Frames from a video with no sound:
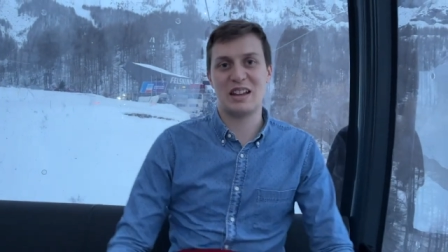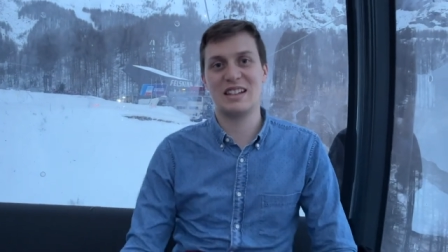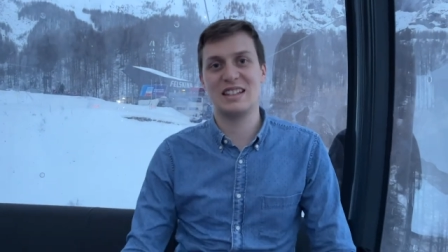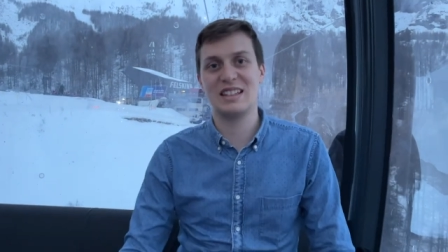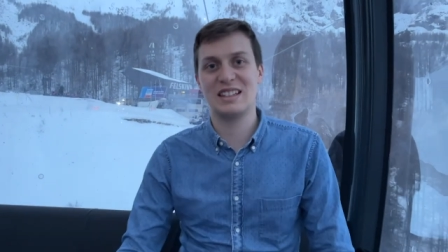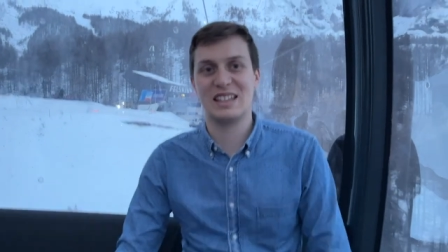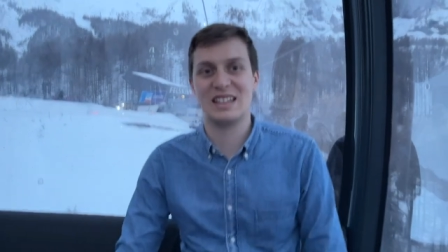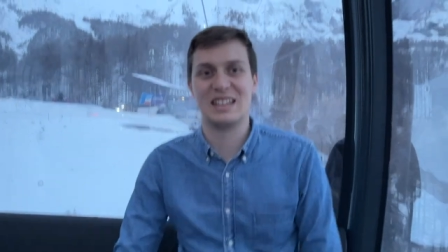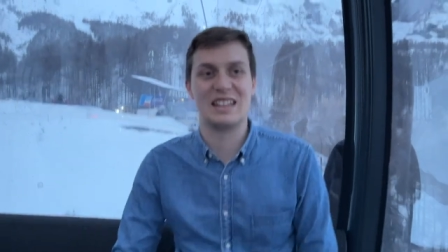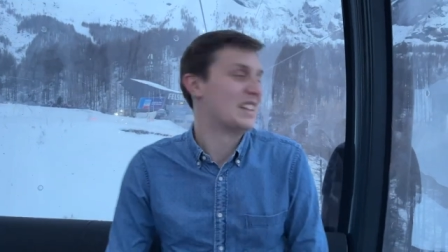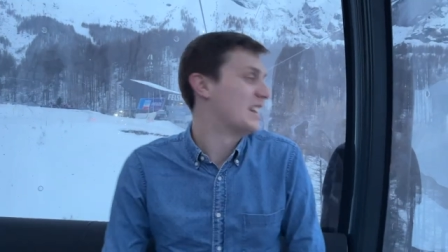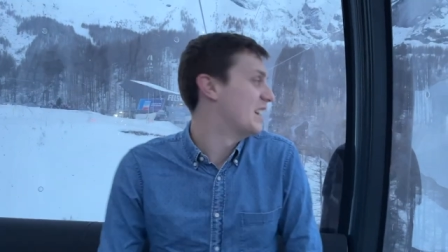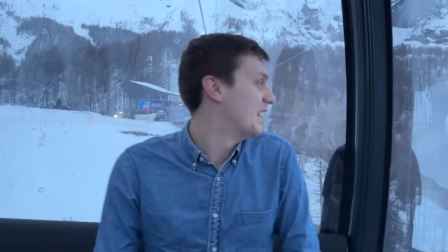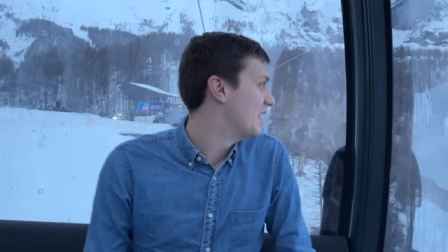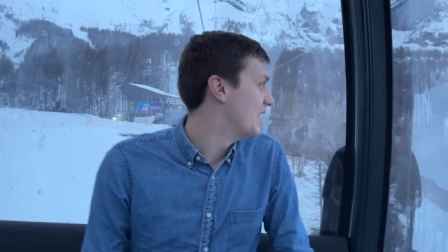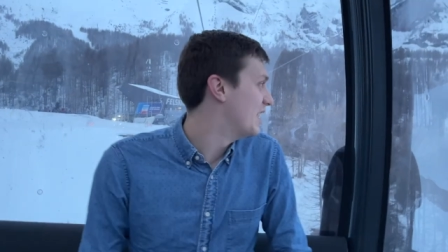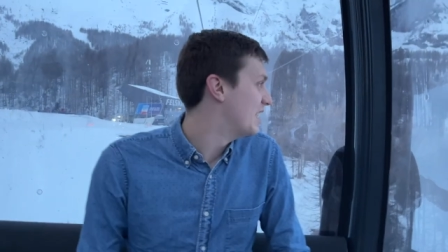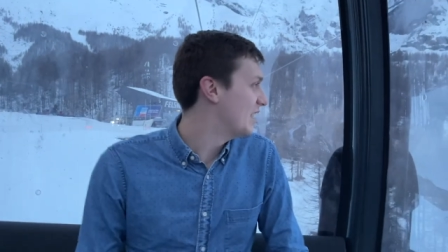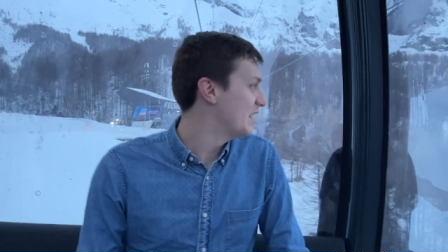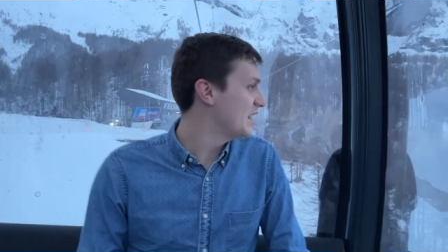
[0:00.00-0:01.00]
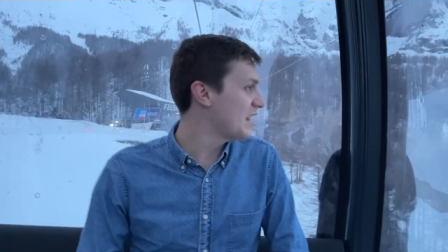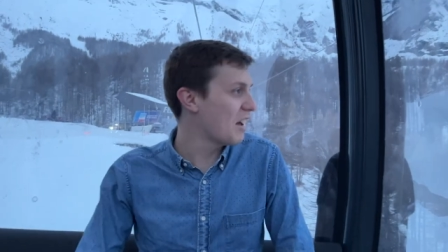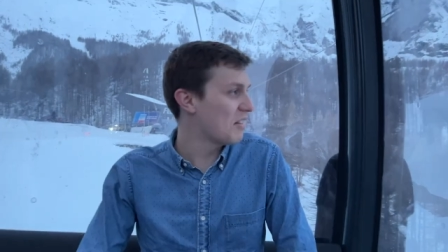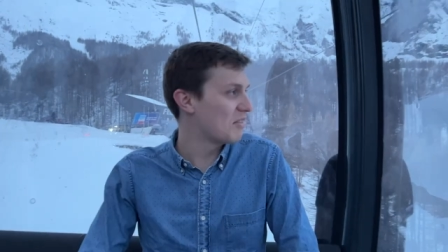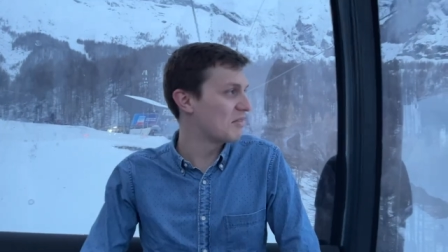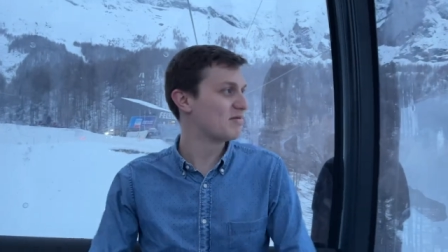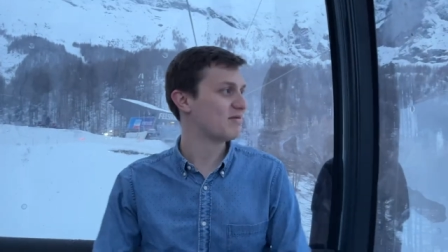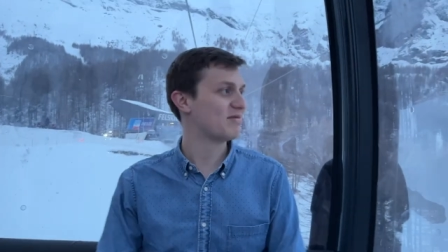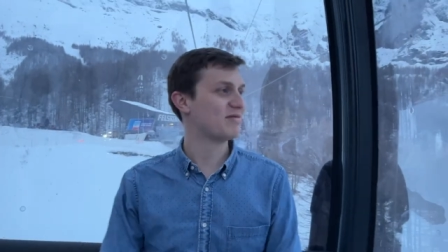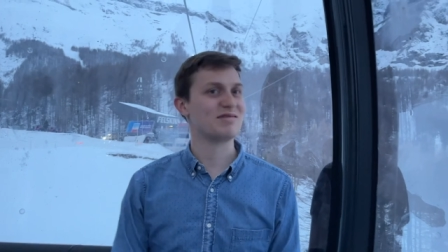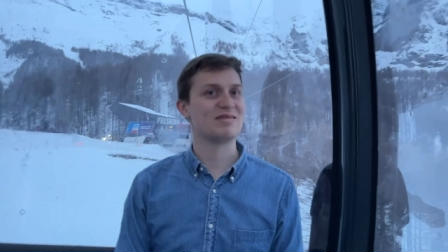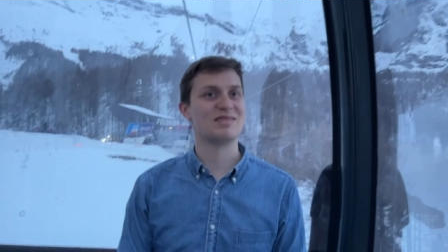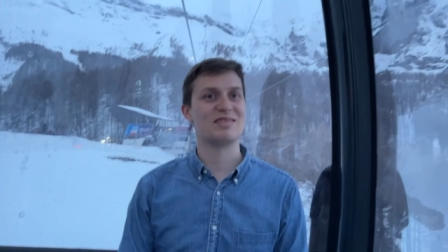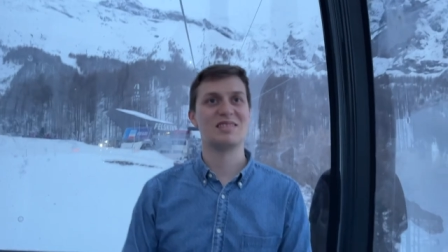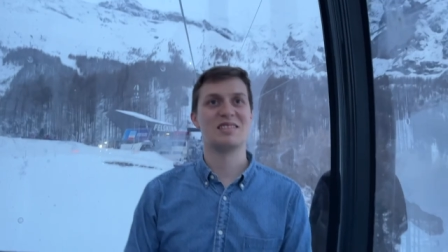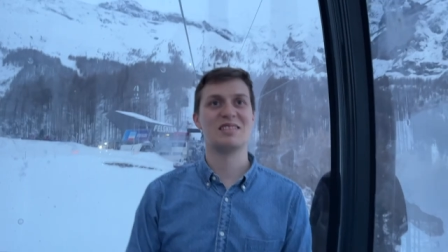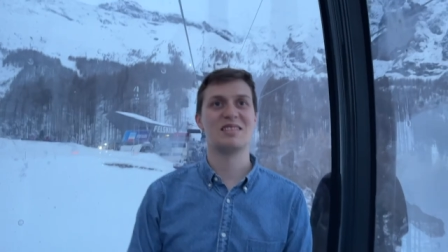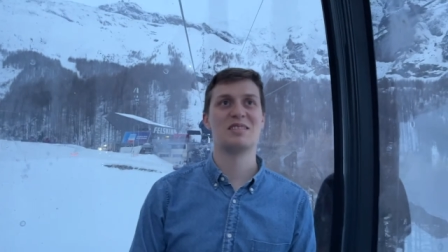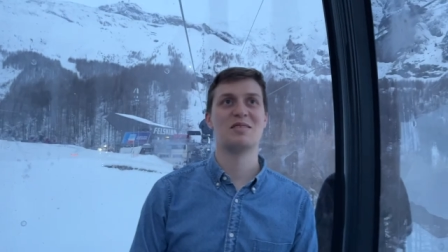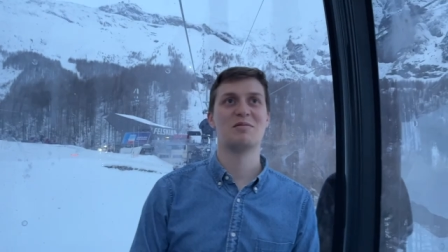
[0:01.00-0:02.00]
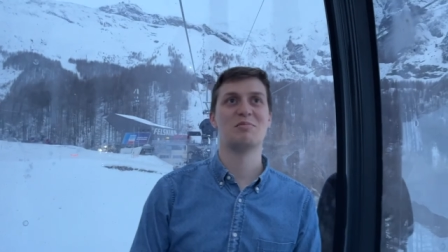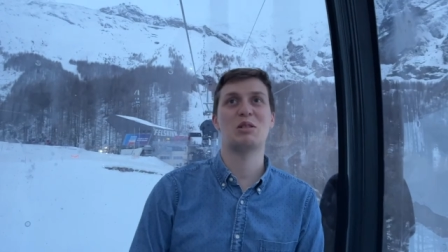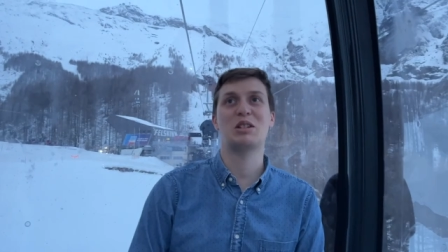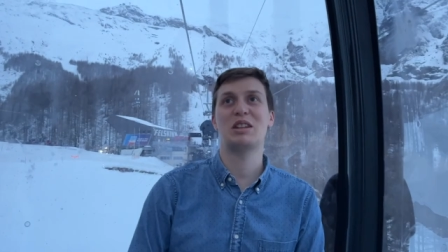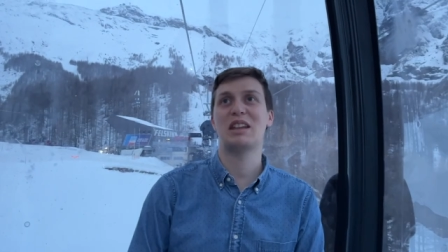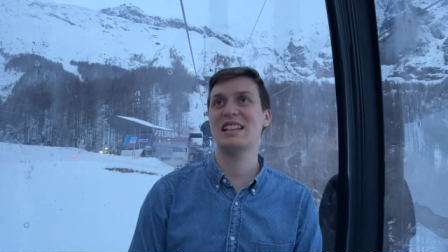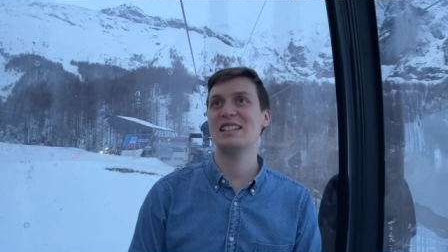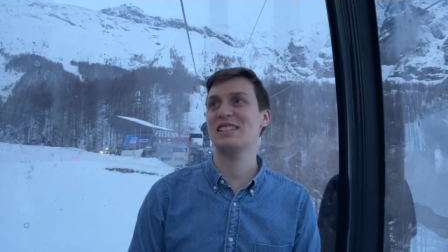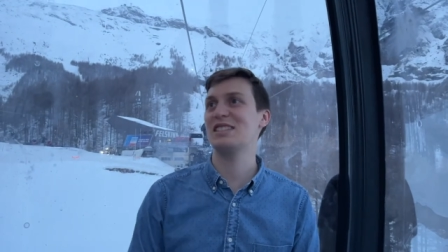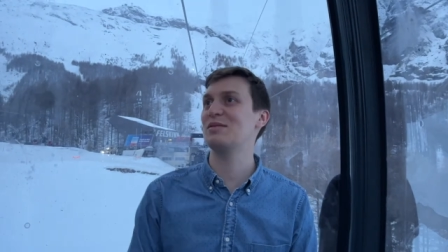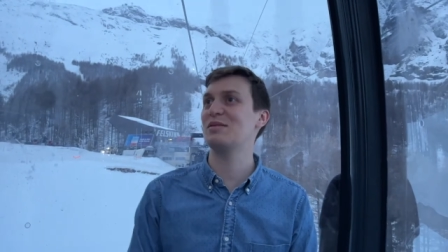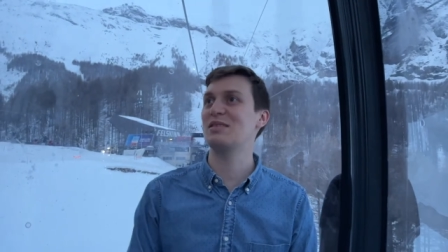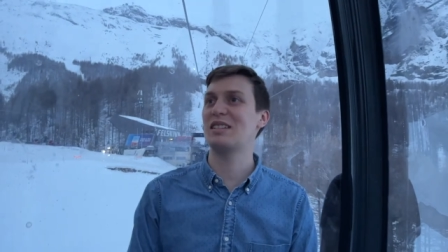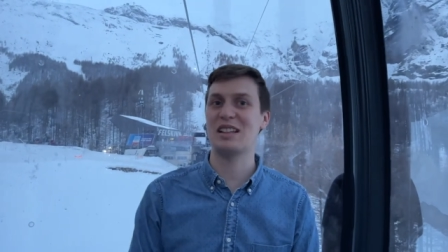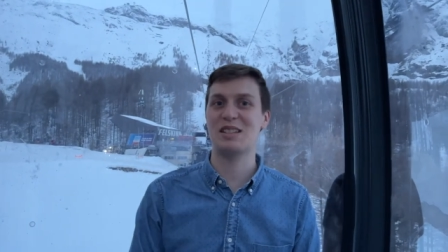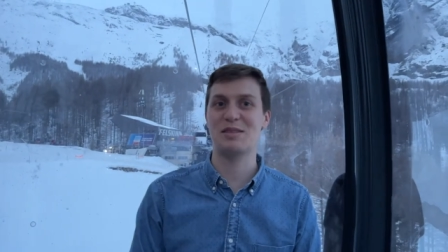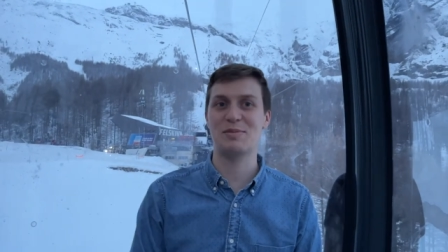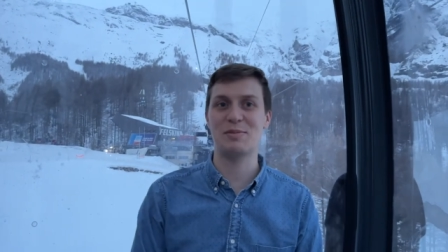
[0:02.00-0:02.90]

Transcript: bit cold. Yeah. Yeah, I but mean, that makes sense. That's